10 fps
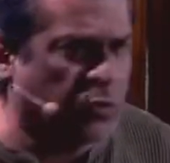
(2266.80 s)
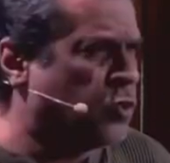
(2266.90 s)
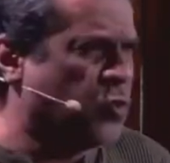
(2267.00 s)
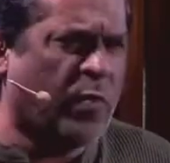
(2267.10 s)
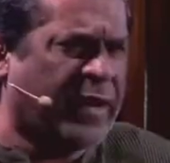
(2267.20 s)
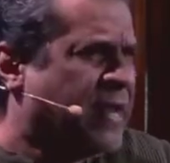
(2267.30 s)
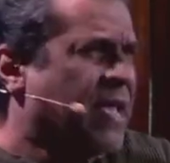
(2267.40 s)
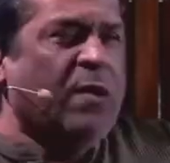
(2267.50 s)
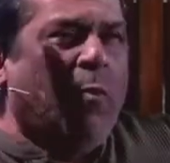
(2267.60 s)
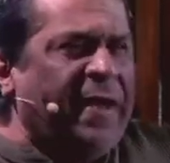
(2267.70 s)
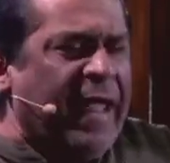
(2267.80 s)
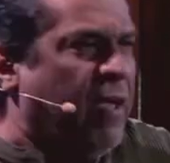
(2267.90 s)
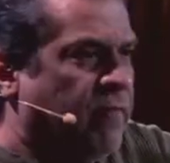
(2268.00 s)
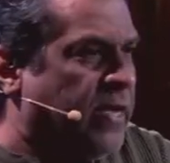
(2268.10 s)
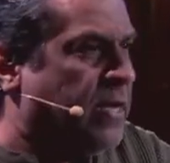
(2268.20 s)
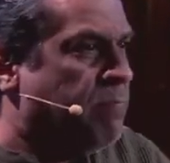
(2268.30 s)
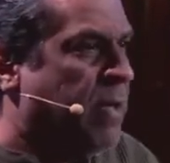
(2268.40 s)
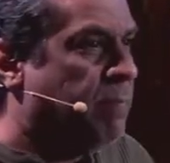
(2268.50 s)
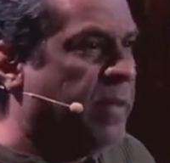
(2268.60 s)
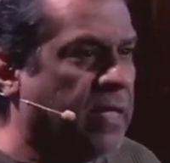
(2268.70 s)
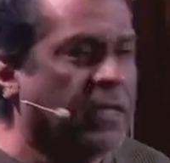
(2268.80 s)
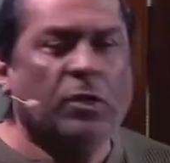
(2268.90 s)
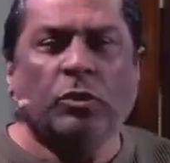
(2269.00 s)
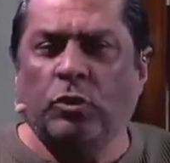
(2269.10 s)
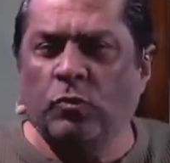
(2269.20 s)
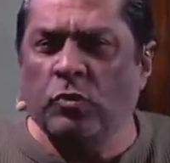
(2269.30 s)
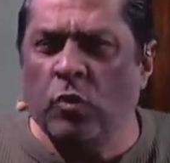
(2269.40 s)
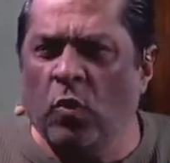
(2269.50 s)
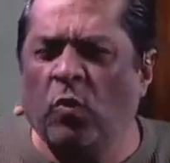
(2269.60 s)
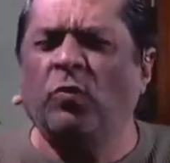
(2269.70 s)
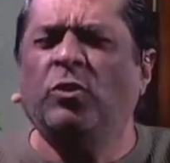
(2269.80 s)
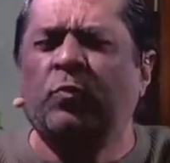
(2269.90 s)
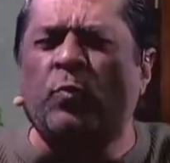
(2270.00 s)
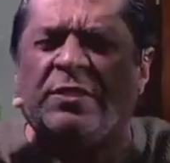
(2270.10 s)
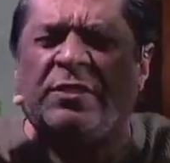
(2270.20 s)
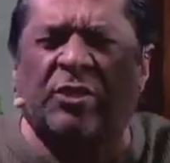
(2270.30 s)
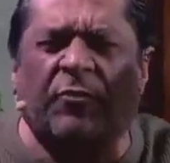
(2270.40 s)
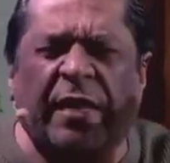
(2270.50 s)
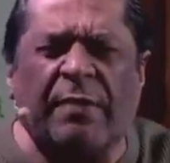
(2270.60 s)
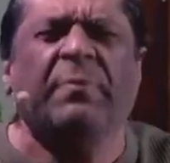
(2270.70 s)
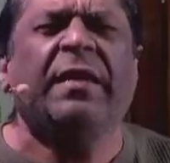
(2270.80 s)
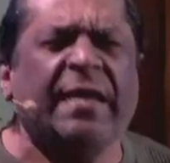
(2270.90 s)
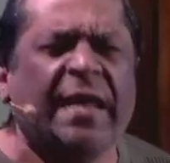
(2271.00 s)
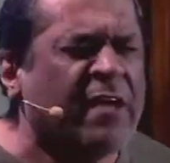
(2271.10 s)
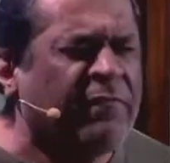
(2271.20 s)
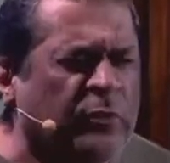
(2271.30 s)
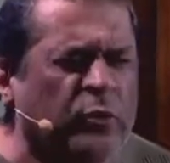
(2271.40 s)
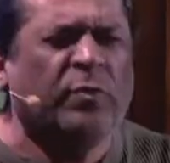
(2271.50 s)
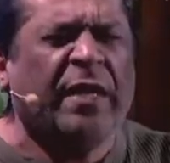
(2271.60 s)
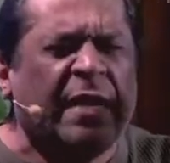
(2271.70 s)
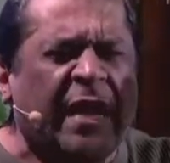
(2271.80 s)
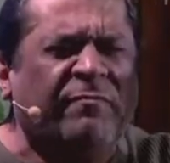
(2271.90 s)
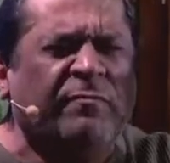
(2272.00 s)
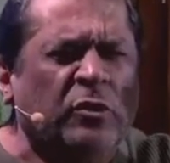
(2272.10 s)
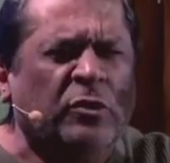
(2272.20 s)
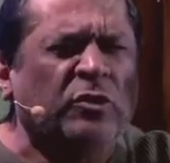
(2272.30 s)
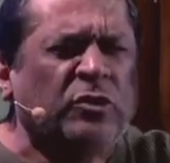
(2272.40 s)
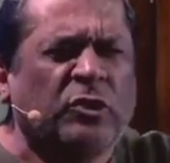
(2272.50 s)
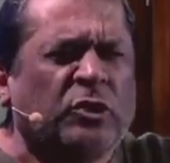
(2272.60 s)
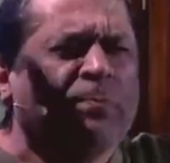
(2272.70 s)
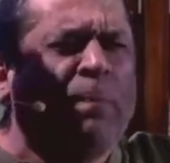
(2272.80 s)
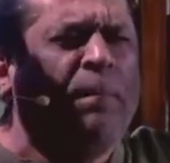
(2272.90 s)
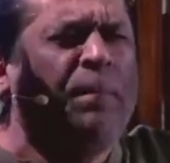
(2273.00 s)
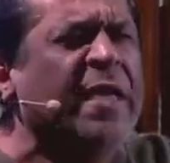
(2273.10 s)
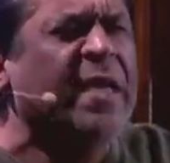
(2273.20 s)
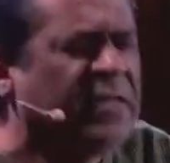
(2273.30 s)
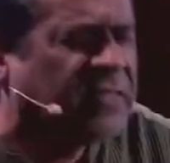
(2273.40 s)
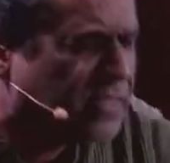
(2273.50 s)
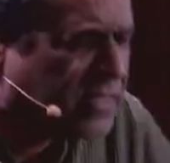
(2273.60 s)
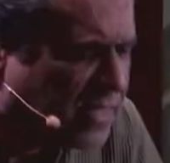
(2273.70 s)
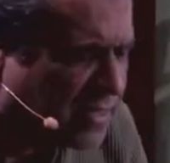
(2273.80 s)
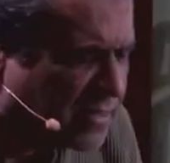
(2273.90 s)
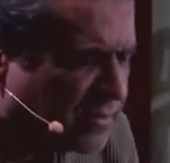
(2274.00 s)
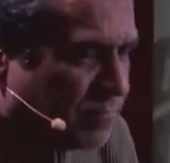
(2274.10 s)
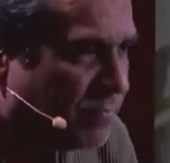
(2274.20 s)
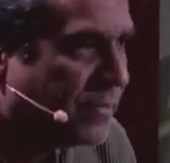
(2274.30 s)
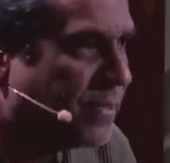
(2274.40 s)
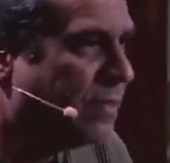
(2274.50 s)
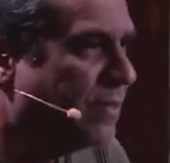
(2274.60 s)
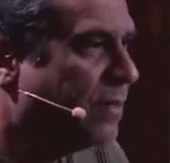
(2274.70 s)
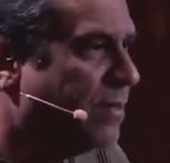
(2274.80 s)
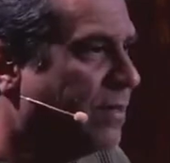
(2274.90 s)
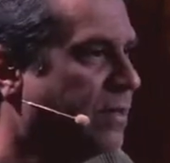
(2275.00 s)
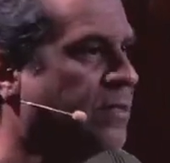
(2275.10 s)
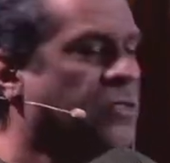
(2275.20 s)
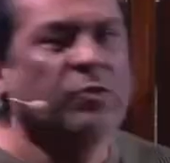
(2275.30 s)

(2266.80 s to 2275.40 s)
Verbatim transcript: or you want whatever it may be. You know you will scream enough, do enough stupidity to